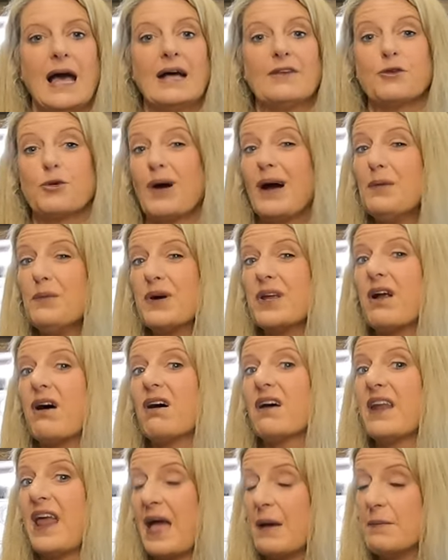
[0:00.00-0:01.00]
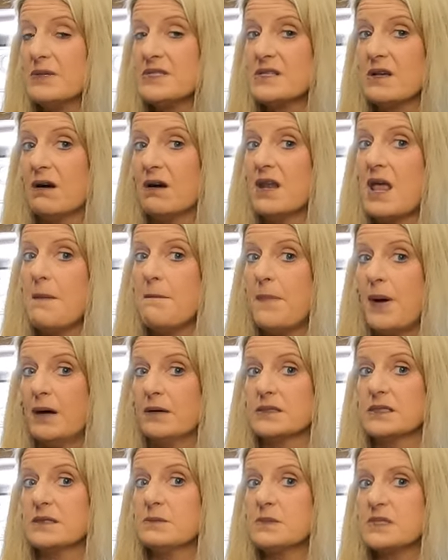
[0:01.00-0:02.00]
So I went on Amazon and
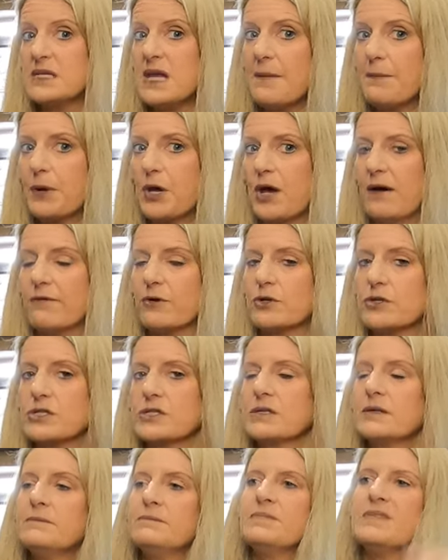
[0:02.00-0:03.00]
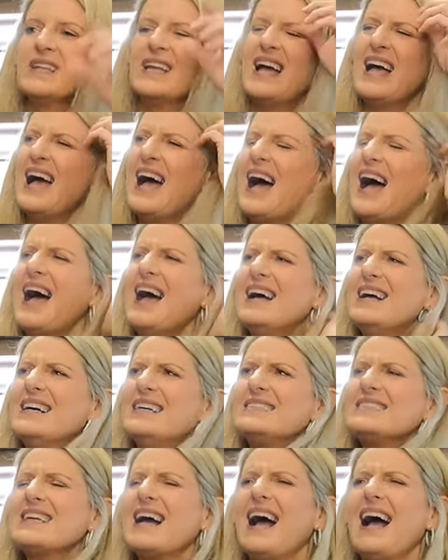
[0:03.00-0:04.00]
bought some step covers.
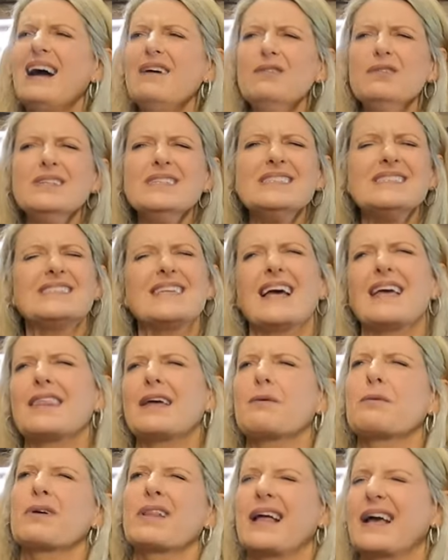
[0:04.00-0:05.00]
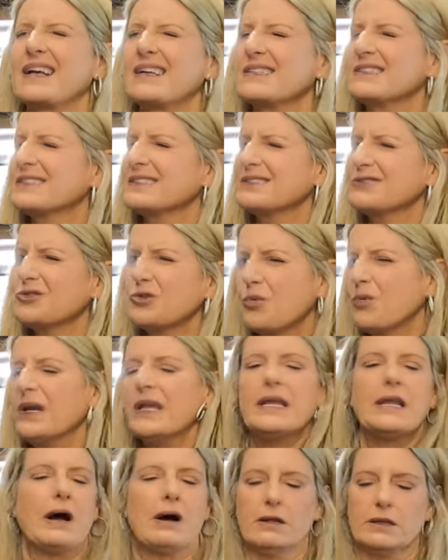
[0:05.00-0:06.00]
And I want to say they were like
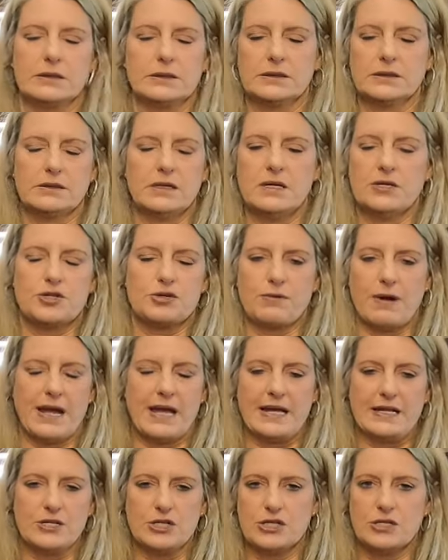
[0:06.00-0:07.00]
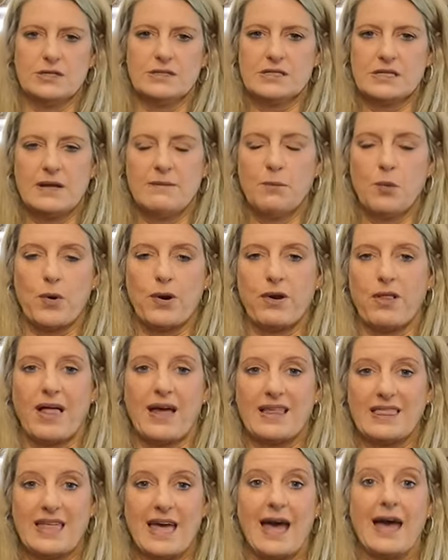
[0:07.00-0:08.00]
$20-ish range, somewhere
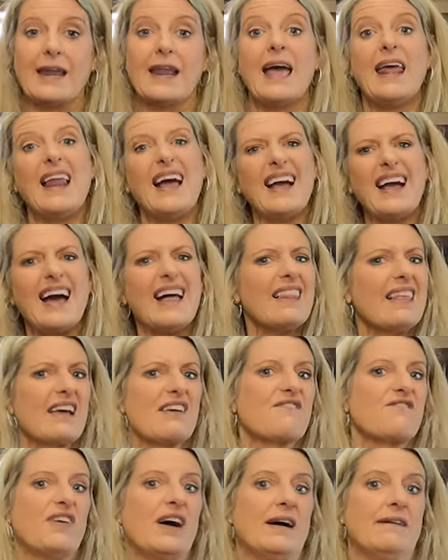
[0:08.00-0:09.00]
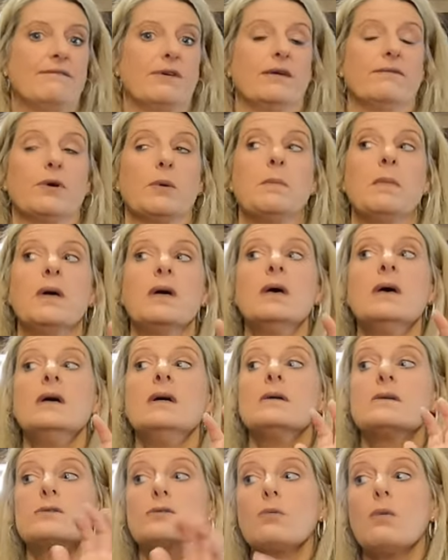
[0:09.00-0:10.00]
like that. And I got like five of them.
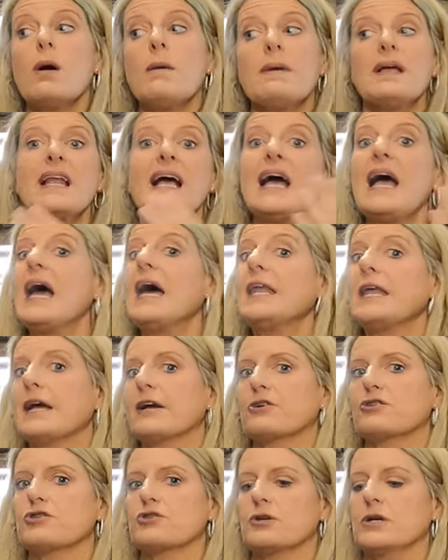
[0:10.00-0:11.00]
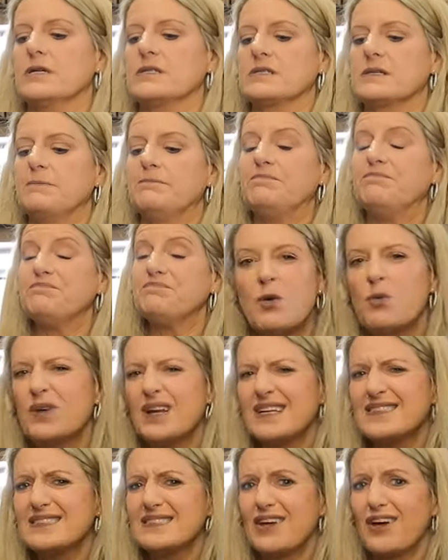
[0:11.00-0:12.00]
So, I mean, I had extras.
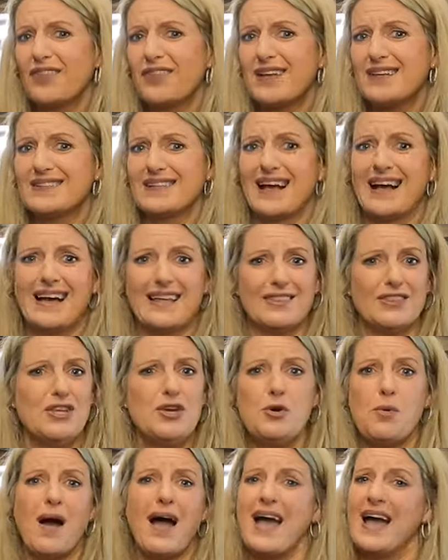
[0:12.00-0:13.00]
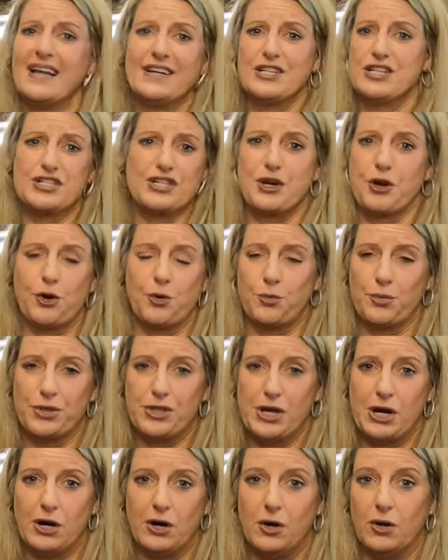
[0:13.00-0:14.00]
When I saw these, I knew I had to share it with
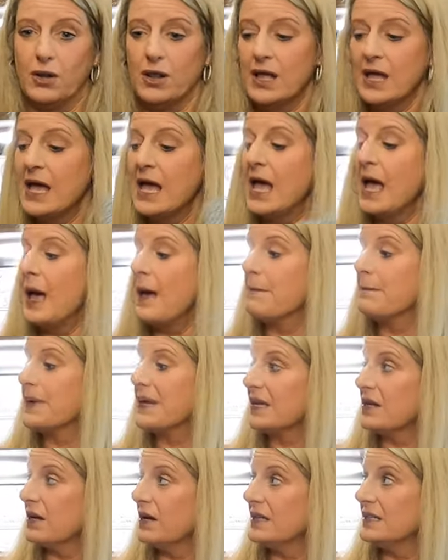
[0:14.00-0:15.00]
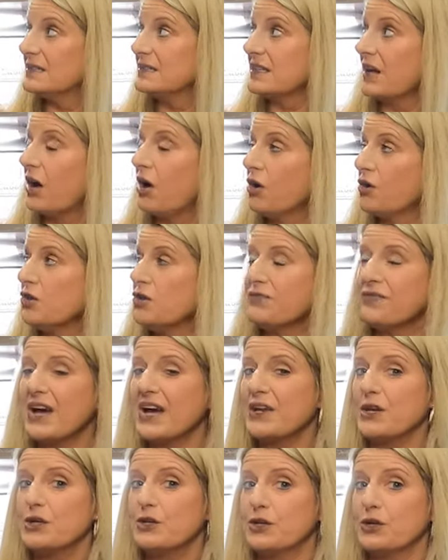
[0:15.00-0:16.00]
y'all because all you've
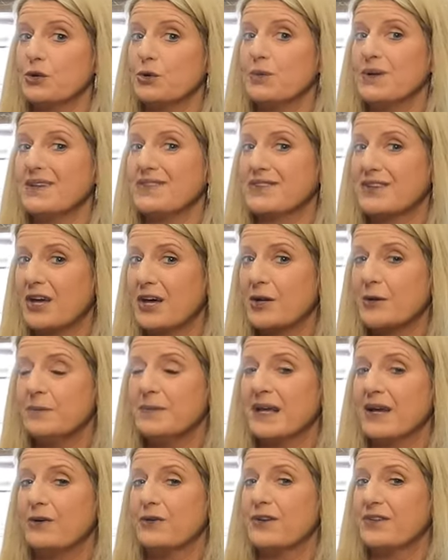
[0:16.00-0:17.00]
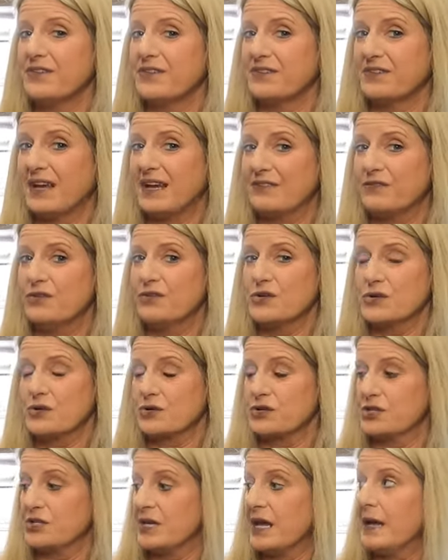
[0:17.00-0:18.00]
got to do is cut them down to the size of your
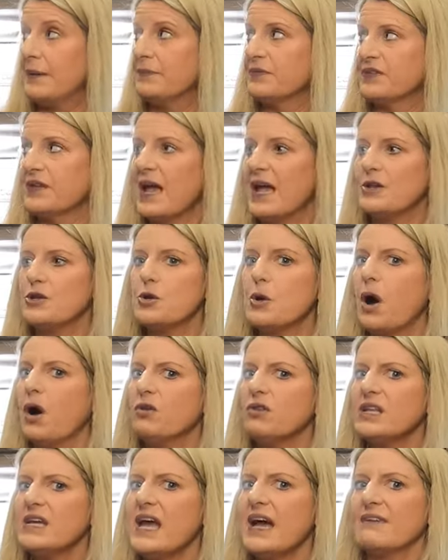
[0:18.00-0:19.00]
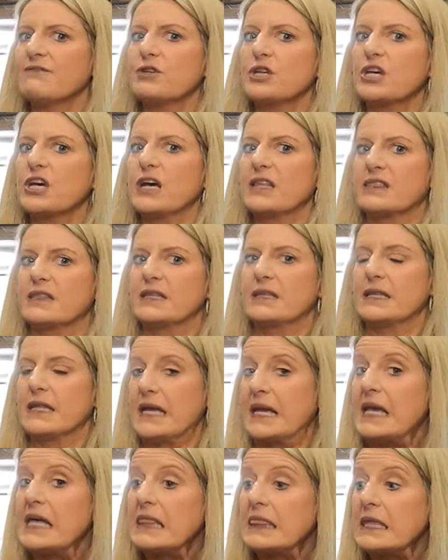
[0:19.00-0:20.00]
steps and you only have to cut the
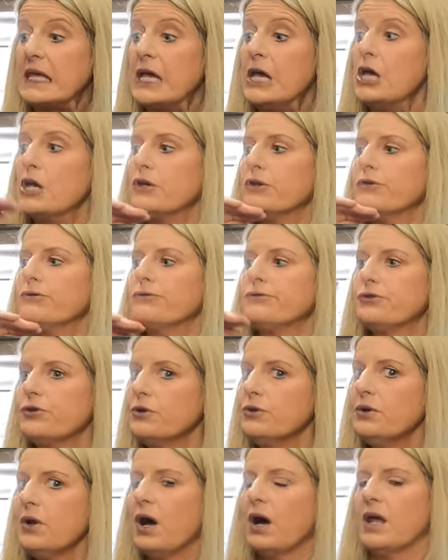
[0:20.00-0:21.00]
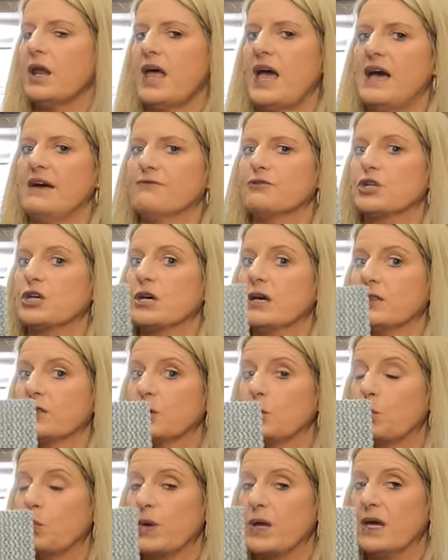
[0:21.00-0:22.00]
length. You do not have to cut
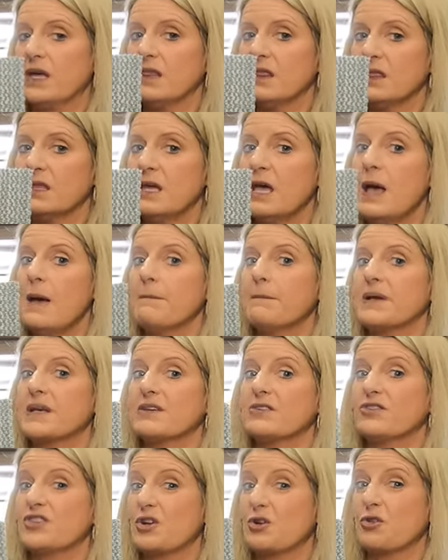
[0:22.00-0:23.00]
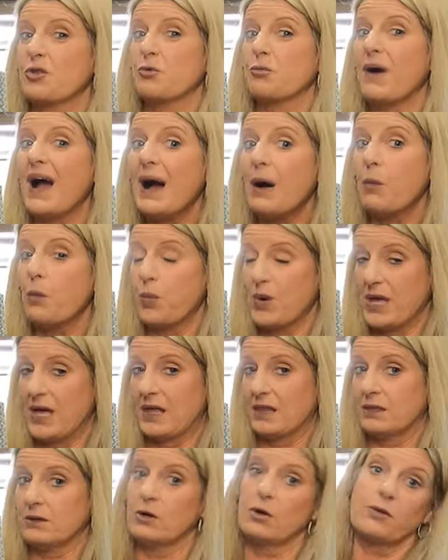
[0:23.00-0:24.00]
the width because they're the right
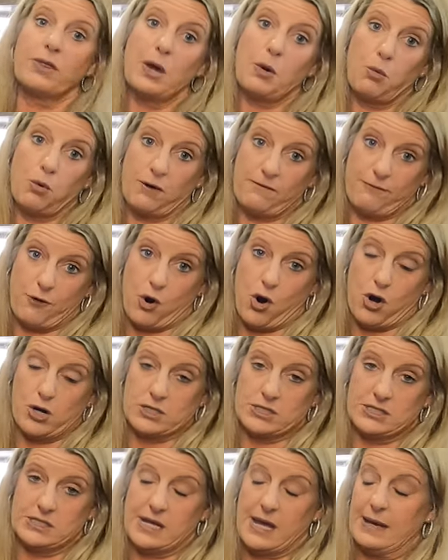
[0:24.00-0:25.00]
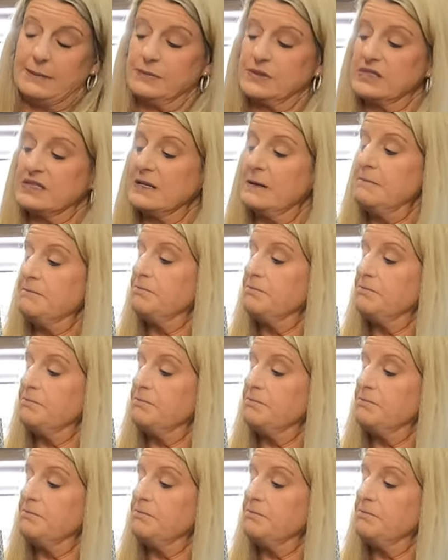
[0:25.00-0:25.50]
width or they were for our steps.